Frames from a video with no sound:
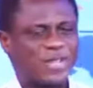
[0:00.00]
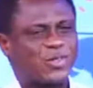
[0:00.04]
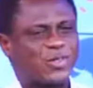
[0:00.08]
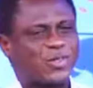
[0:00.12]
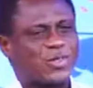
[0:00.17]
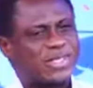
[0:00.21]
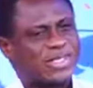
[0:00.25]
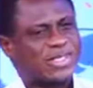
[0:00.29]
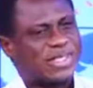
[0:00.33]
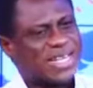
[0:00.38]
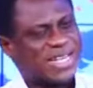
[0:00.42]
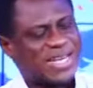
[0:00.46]

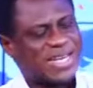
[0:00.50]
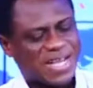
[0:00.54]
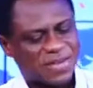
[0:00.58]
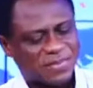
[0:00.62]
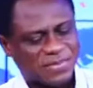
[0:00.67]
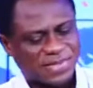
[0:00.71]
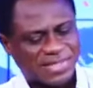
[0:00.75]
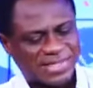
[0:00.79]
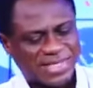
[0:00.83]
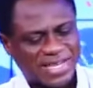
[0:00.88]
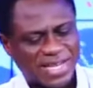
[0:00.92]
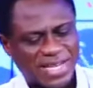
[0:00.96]
were to
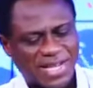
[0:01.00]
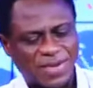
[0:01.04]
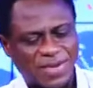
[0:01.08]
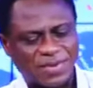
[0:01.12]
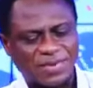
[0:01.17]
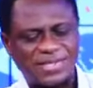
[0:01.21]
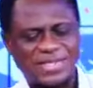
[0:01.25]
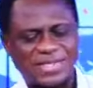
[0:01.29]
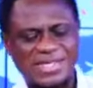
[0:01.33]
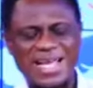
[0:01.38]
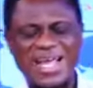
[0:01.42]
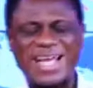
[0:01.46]
see
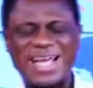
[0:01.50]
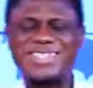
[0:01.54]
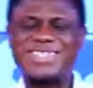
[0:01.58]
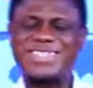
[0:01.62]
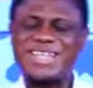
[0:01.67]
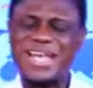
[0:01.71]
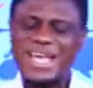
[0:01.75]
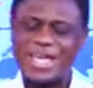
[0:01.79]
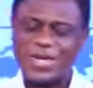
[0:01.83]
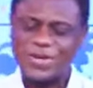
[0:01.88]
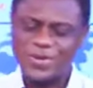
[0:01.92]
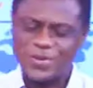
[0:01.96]
themselves
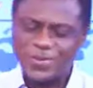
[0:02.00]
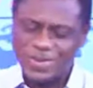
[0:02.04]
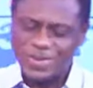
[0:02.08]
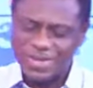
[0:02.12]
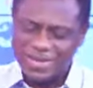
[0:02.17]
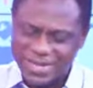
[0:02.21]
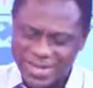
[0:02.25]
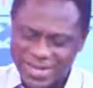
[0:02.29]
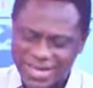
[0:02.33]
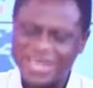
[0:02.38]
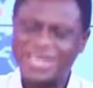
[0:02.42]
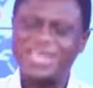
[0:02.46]
as a
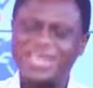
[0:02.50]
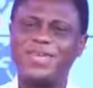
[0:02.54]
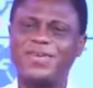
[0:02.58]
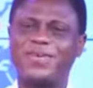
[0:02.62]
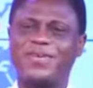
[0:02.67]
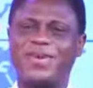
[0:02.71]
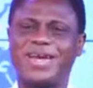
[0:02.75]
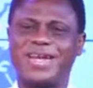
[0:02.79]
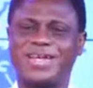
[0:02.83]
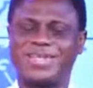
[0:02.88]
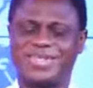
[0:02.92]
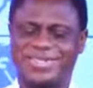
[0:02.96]

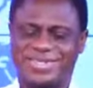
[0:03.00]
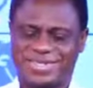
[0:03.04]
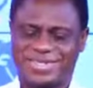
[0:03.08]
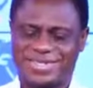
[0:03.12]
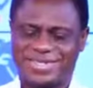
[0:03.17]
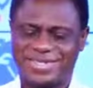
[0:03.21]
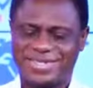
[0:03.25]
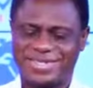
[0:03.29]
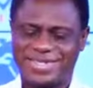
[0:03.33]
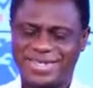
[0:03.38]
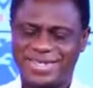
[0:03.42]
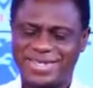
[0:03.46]
unique
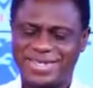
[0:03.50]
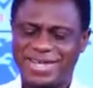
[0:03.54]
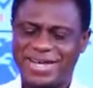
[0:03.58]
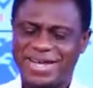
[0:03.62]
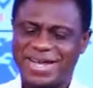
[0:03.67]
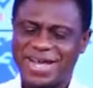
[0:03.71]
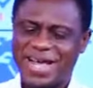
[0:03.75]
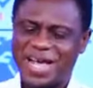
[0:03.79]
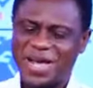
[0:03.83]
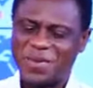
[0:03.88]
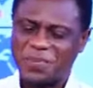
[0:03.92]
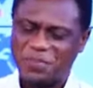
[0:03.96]
race,
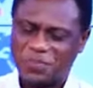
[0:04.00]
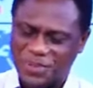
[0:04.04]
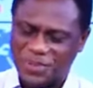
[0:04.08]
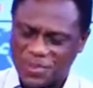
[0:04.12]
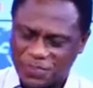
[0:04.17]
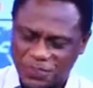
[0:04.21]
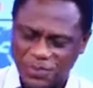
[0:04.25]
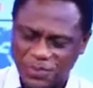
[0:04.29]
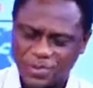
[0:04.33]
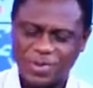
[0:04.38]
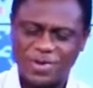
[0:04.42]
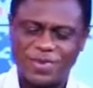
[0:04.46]
a
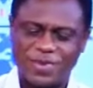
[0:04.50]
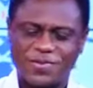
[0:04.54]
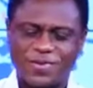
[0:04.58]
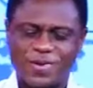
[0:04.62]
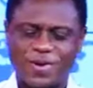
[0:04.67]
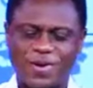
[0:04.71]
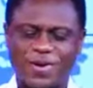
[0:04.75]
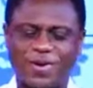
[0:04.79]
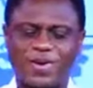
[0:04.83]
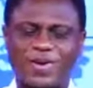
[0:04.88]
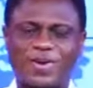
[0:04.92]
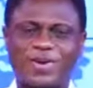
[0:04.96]
people
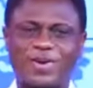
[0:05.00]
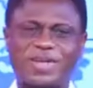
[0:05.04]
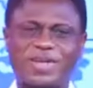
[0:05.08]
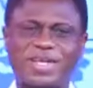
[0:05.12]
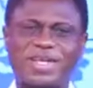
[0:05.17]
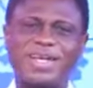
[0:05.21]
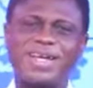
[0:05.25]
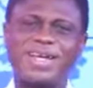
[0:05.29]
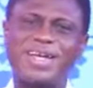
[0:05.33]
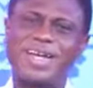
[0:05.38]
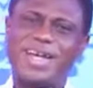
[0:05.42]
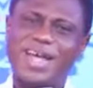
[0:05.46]
of
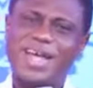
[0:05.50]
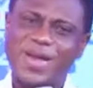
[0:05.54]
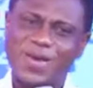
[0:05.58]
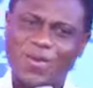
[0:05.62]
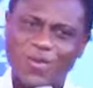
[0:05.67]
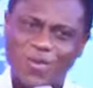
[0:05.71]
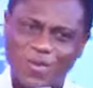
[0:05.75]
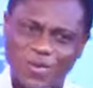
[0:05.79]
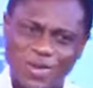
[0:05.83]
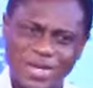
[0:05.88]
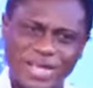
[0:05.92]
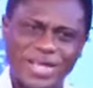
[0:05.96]
God,
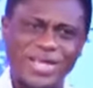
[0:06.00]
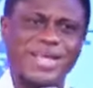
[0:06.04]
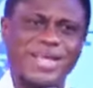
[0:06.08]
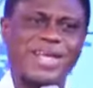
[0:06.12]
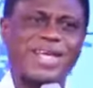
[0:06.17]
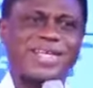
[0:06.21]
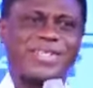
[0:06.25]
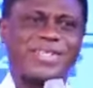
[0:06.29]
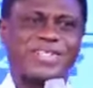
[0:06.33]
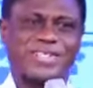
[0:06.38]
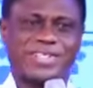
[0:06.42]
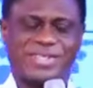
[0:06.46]
a
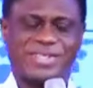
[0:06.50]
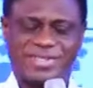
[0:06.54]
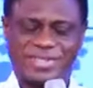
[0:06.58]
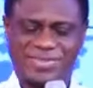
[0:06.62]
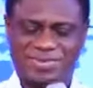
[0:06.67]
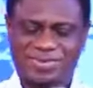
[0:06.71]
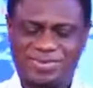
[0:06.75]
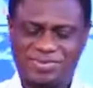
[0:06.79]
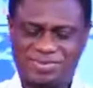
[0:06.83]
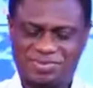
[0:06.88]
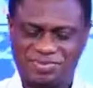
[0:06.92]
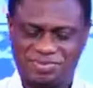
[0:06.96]
holy
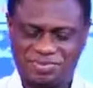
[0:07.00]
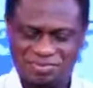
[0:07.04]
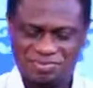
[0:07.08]
nation.